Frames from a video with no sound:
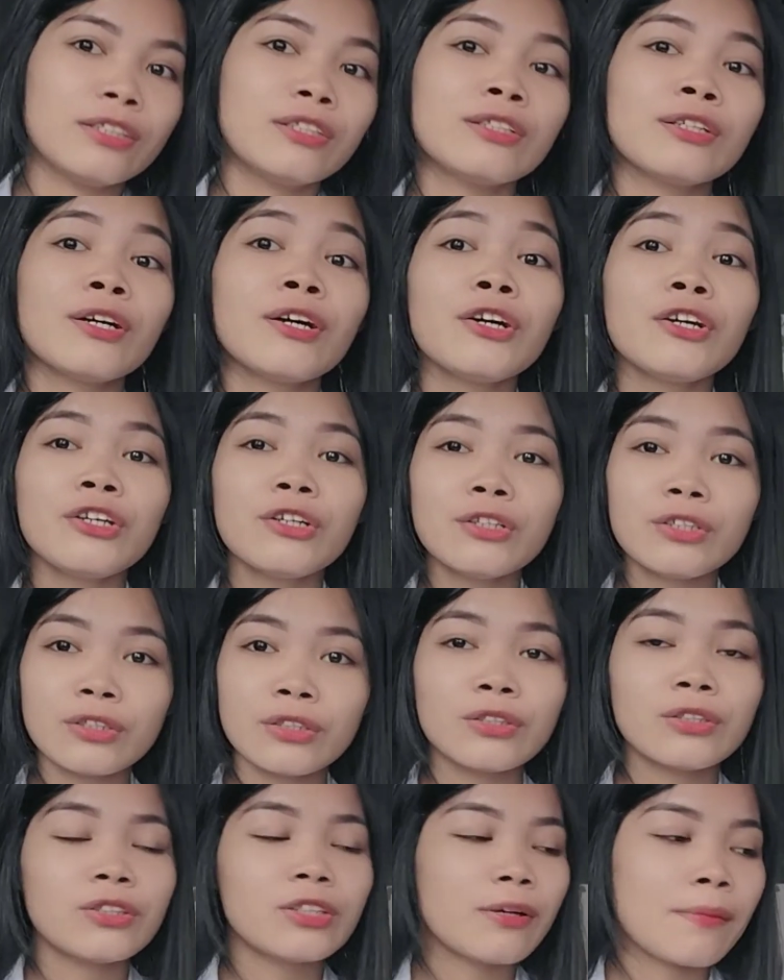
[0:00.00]
So you
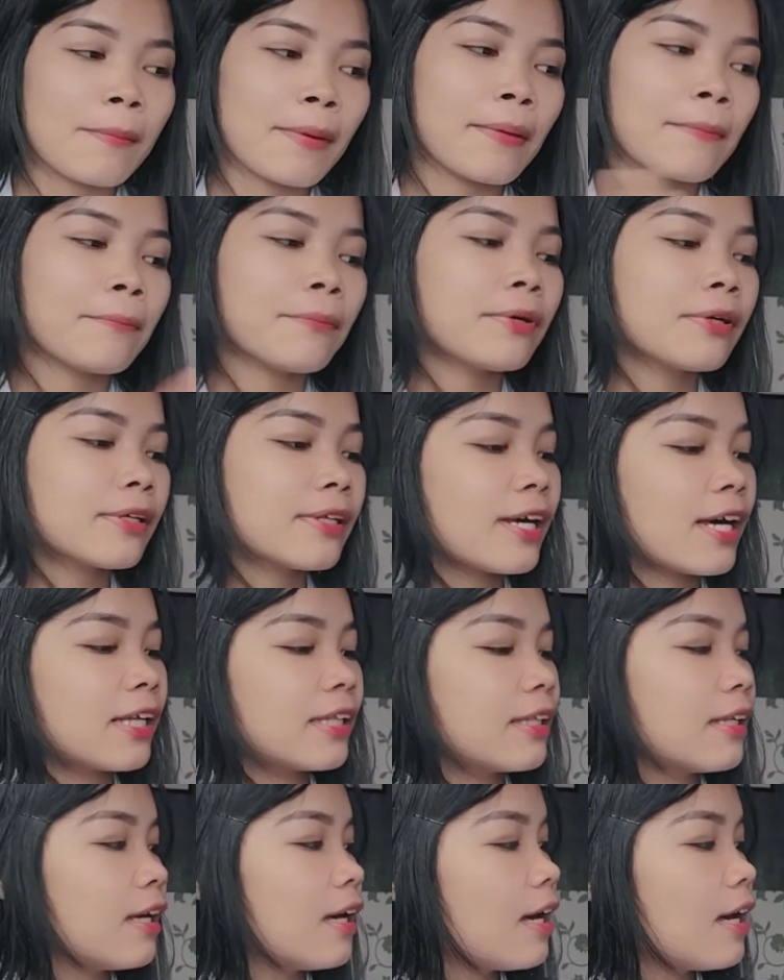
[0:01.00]
should remember that.